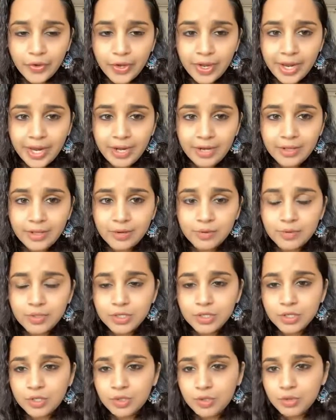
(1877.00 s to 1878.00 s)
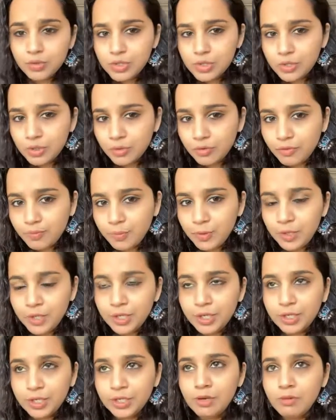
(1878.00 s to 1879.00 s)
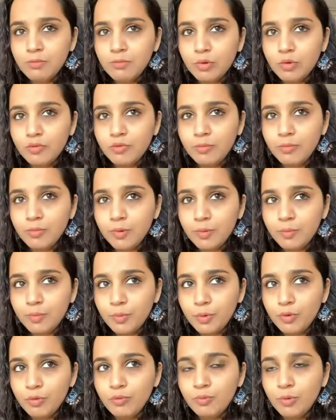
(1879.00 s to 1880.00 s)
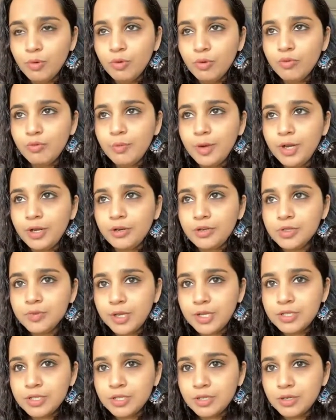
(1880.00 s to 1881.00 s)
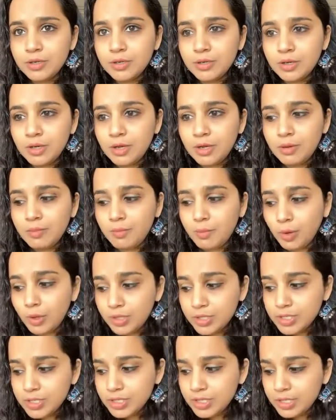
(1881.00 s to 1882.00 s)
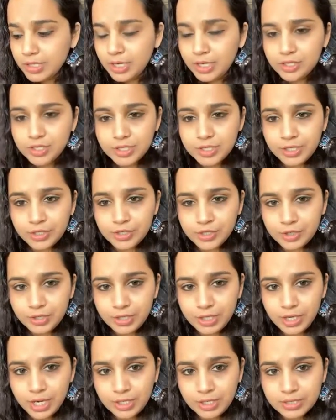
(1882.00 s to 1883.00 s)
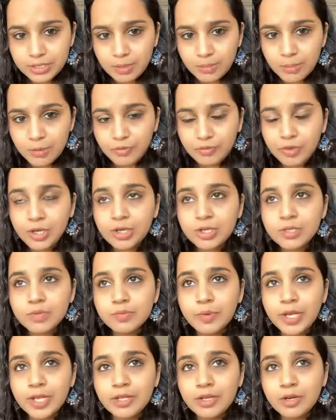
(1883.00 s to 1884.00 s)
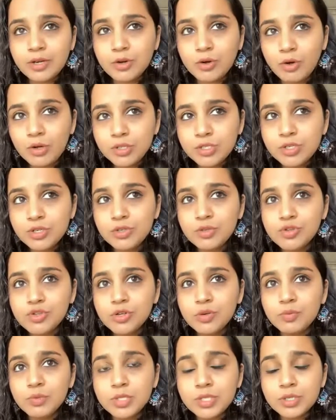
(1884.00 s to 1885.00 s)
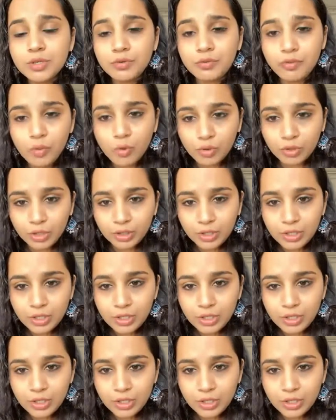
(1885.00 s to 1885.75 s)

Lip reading: And there was a huge sort of political movement as well as a policy legislature in the last couple of years where that constitution was revoked.